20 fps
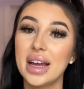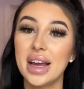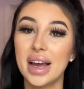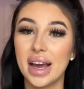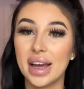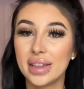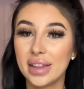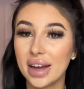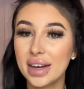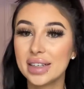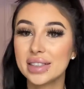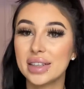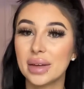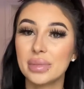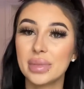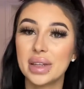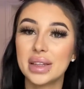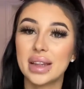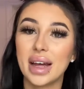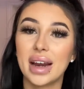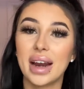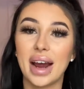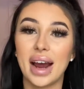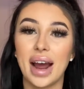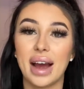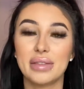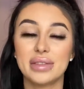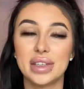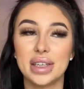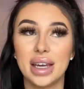And that is something that I
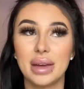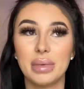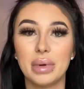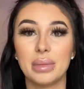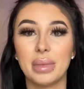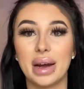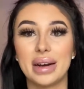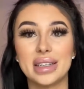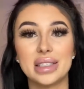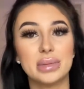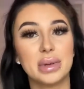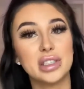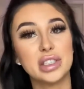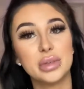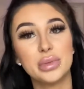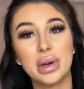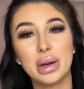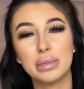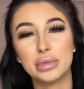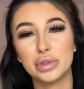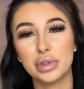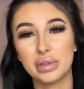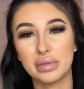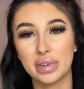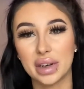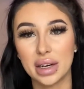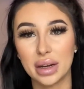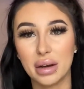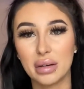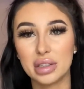have to keep in mind, especially when I'm doing
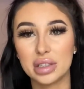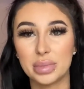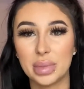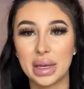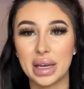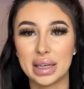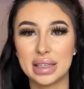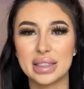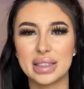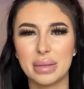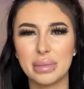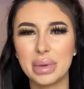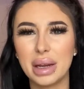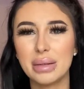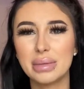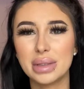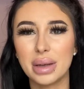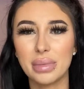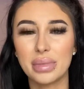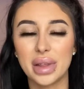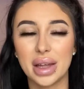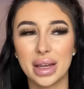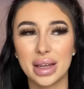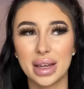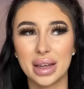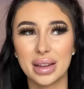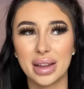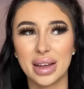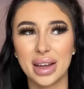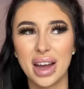videos, because sometimes I'm thinking
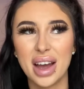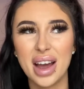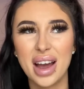like,